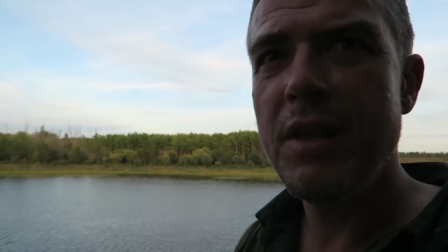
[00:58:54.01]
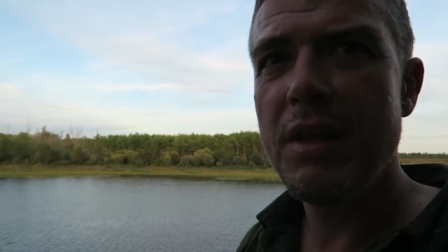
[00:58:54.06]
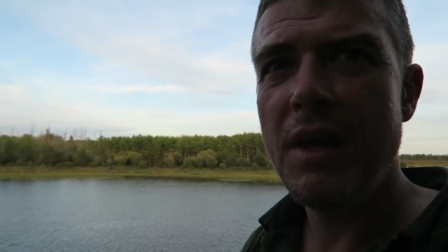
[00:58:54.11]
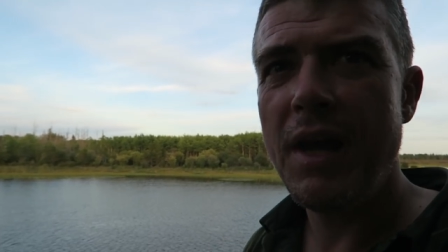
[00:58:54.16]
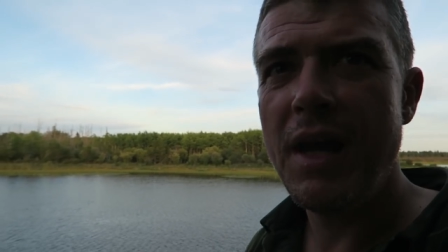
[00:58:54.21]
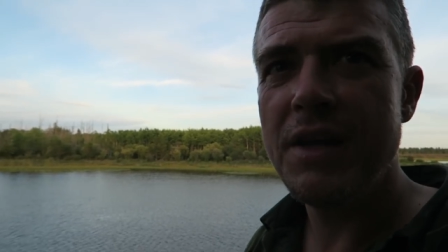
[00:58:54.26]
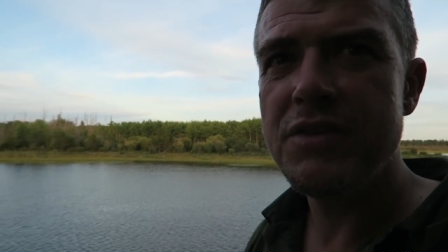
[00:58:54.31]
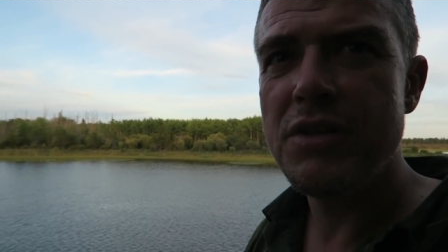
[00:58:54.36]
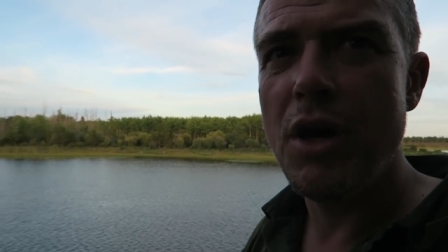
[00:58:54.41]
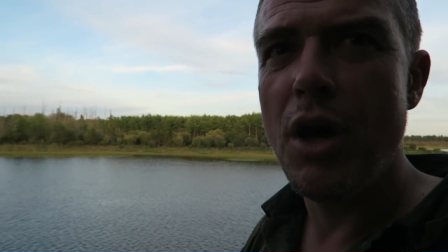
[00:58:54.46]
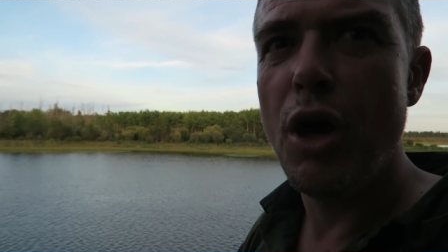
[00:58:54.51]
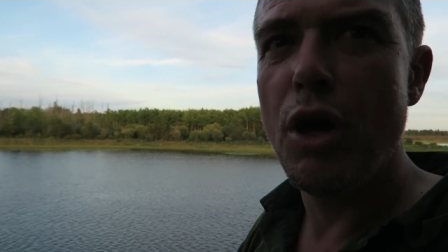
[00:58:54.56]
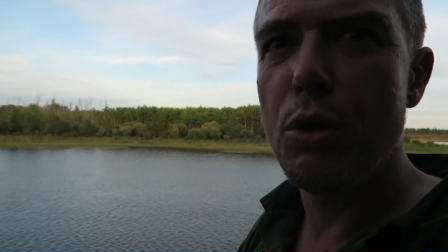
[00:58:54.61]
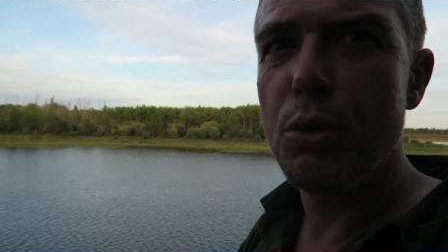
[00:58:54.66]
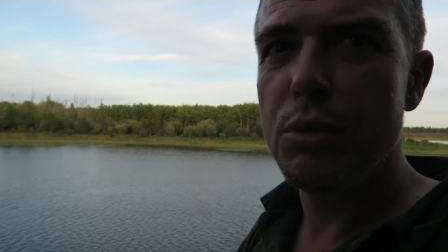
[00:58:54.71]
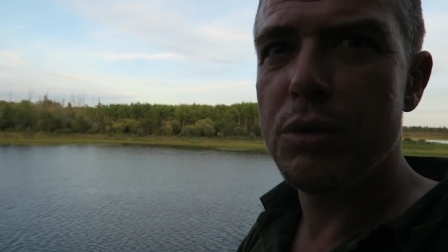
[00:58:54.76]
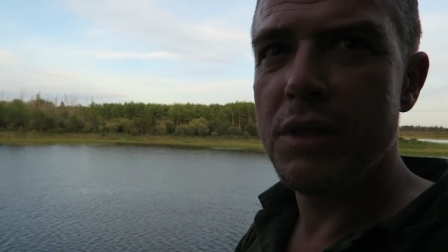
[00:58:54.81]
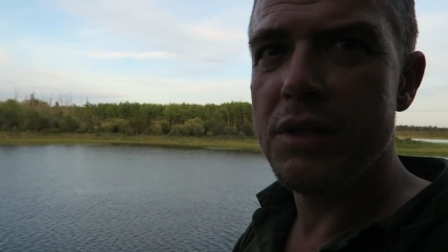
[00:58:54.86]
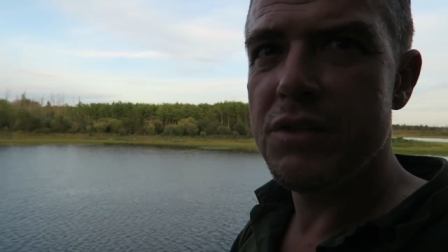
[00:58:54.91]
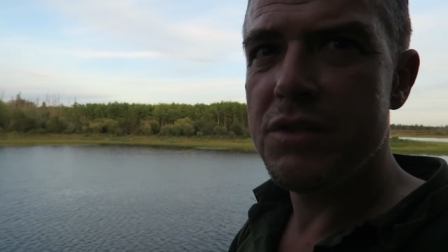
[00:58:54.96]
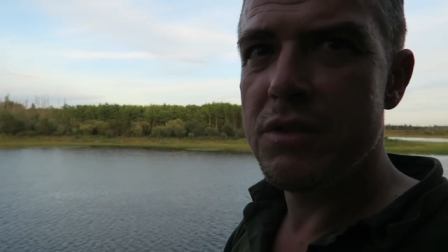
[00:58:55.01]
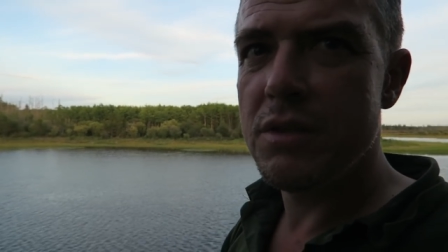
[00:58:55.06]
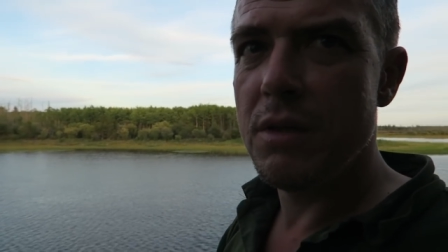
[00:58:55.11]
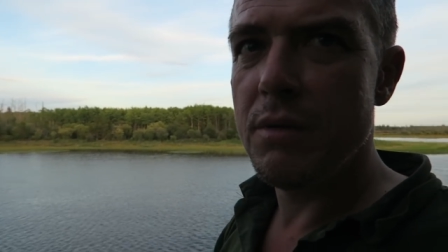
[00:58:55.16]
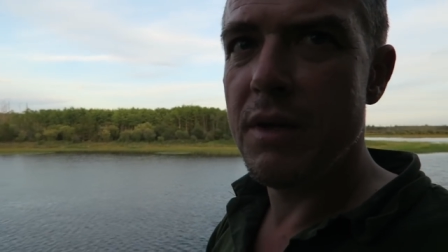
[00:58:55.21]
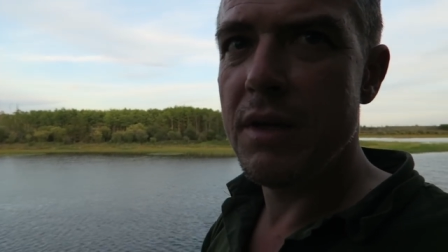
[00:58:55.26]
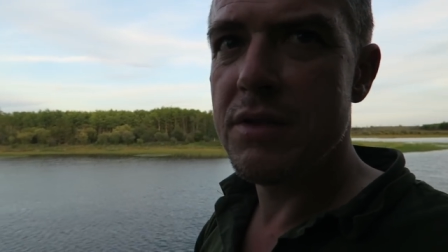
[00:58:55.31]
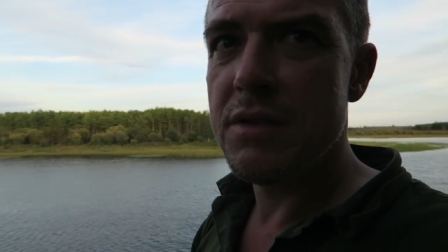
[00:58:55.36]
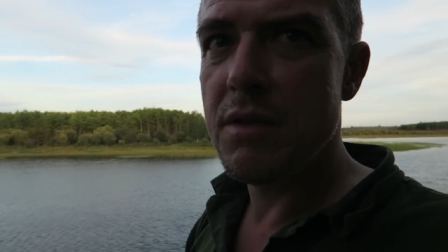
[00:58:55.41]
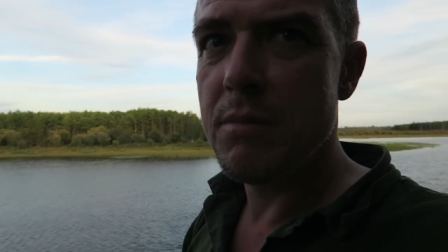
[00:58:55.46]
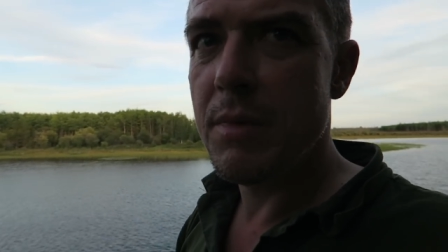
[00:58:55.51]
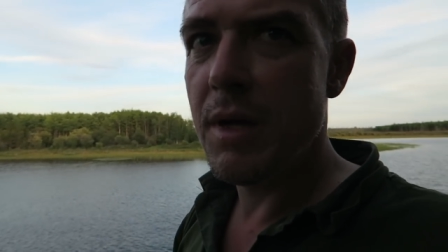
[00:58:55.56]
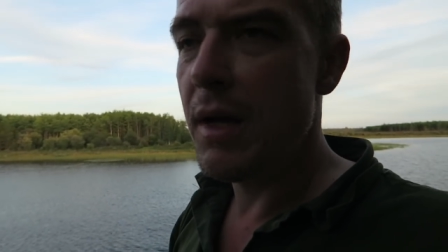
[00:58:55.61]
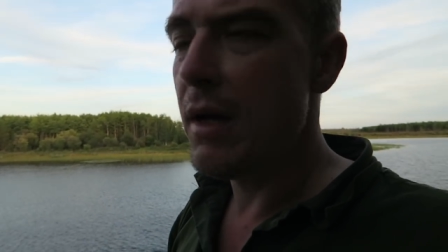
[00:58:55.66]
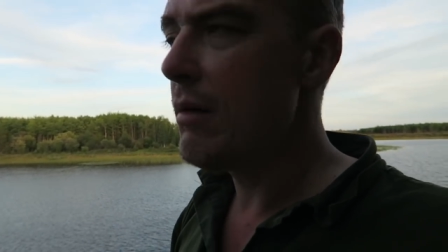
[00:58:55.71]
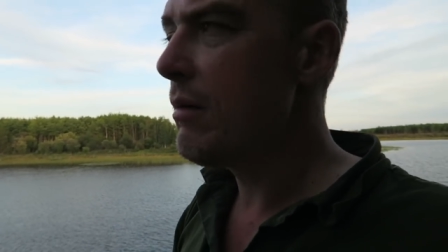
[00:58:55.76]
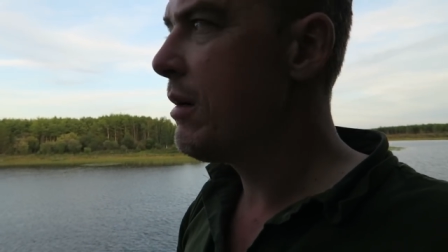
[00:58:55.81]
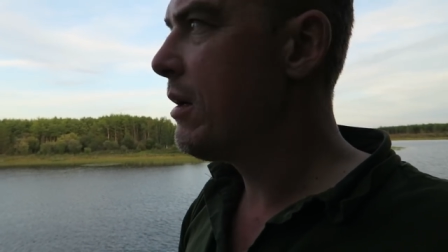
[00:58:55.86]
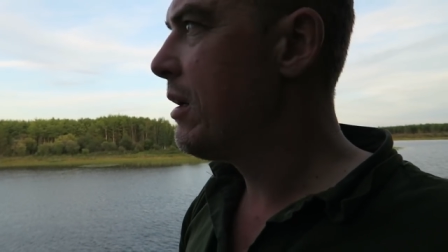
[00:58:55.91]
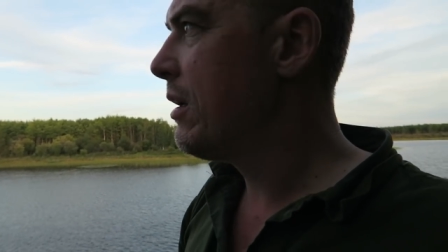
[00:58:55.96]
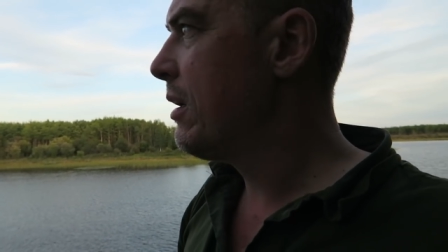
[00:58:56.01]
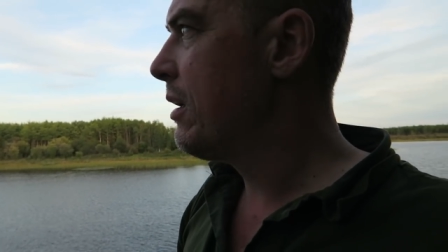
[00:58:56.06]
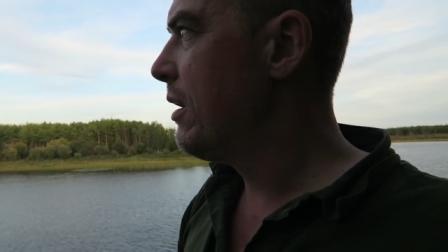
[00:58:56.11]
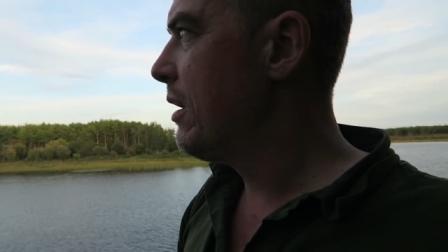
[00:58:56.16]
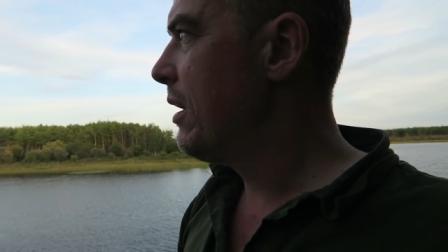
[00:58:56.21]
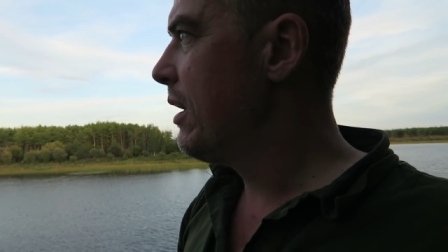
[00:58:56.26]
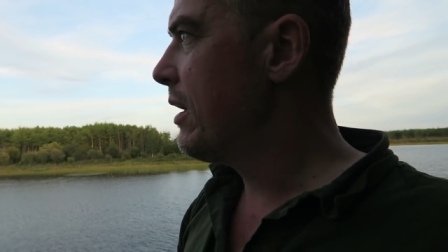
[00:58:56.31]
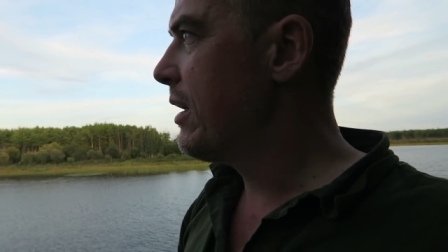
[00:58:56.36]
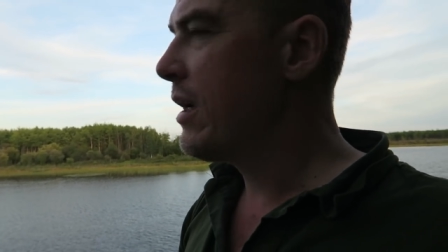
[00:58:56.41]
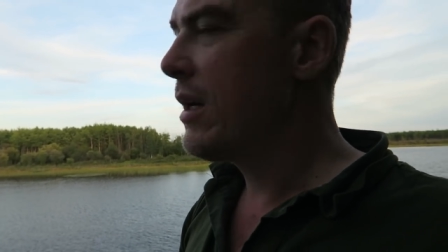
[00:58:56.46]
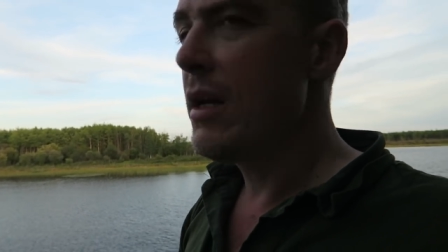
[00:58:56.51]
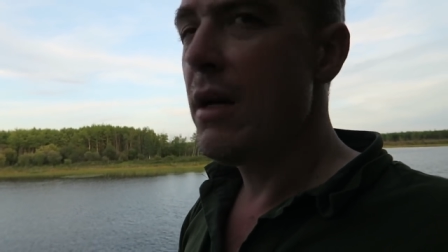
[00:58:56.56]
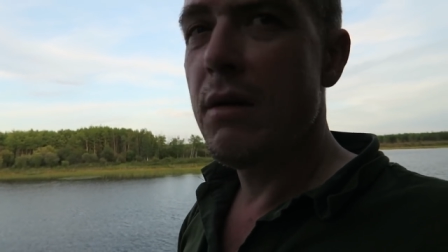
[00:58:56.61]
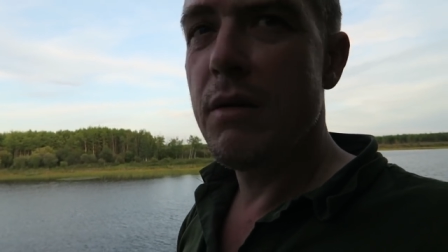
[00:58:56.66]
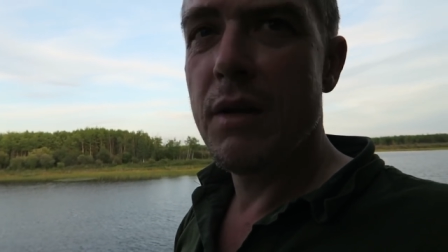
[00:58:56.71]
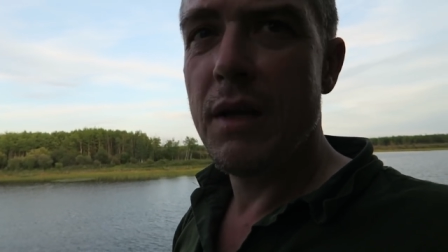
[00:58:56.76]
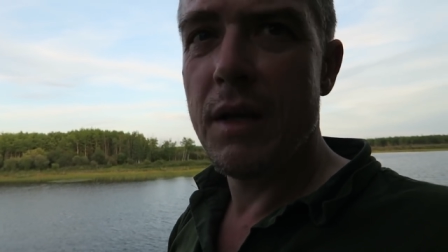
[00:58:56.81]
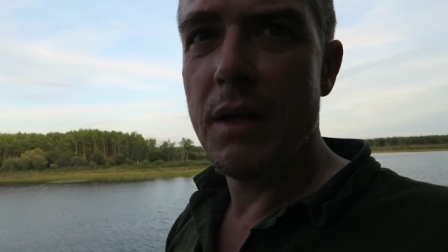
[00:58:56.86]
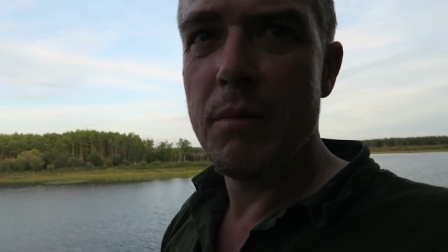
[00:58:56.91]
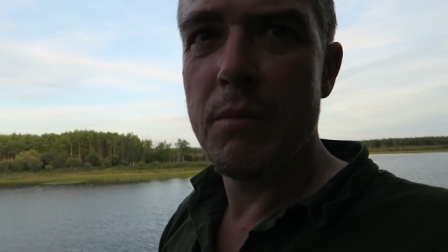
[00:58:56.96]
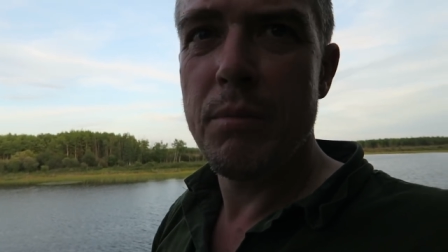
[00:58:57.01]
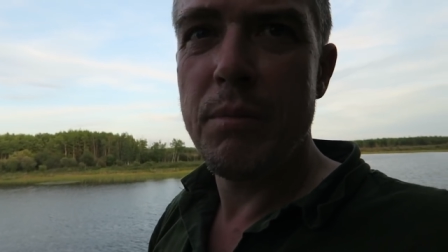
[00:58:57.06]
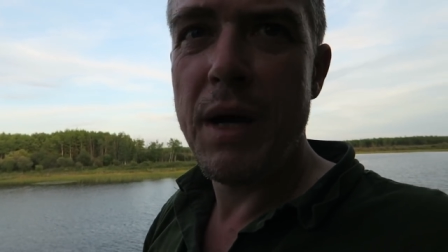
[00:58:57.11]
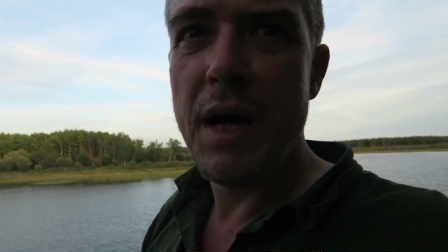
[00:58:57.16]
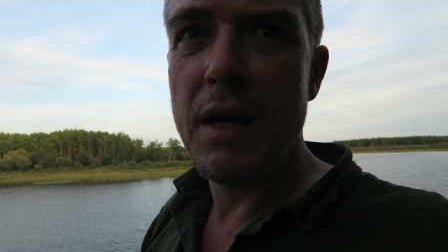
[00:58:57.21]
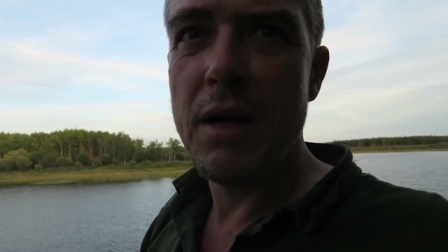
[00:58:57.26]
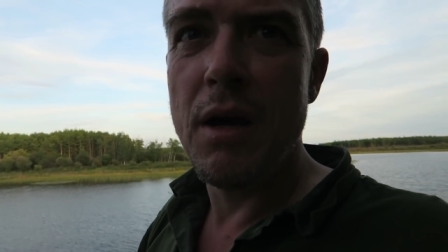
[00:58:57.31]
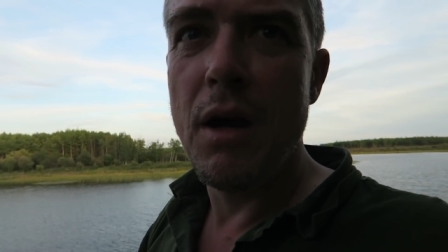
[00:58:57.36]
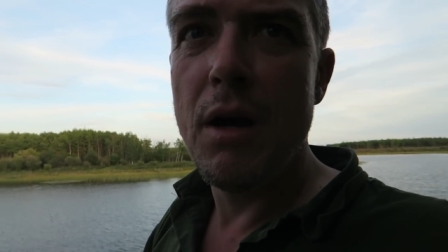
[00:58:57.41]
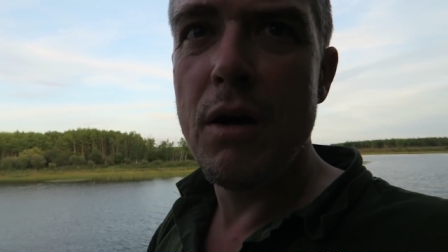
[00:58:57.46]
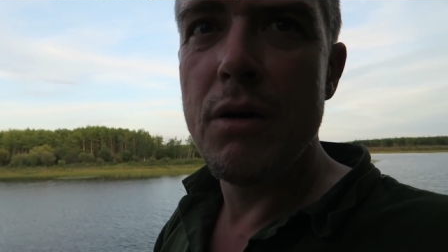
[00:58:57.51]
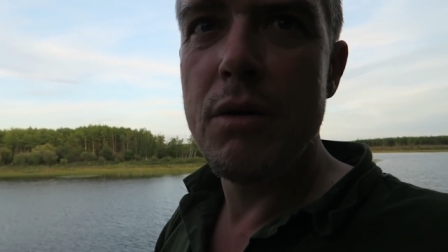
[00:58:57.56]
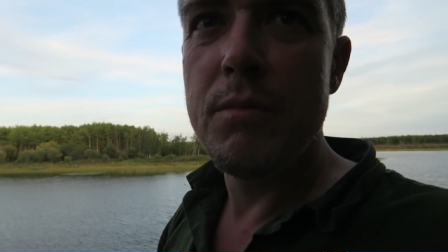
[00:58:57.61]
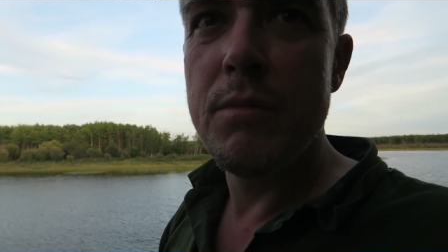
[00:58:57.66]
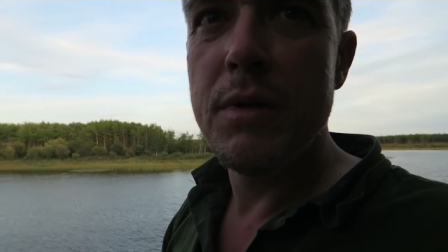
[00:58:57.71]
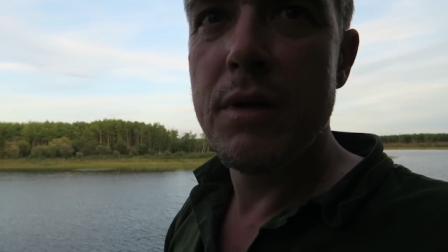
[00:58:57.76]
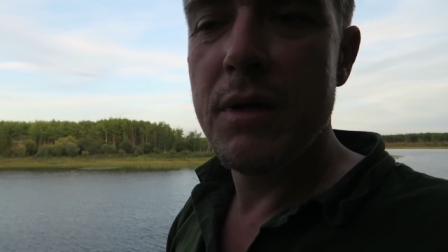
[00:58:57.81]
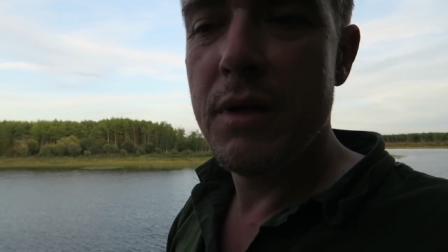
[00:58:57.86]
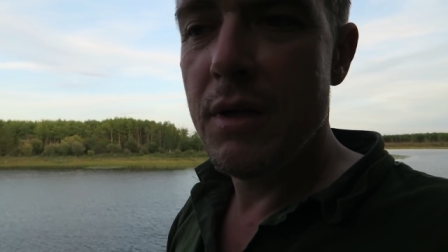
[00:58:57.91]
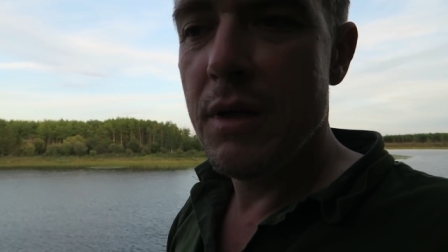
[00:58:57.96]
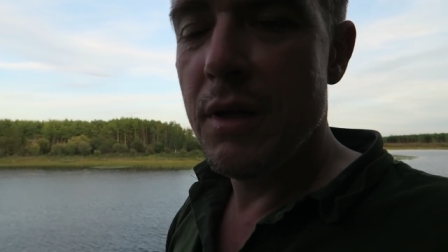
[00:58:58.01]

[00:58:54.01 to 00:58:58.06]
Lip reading: It has a wholeness to it somehow, you know, like back home,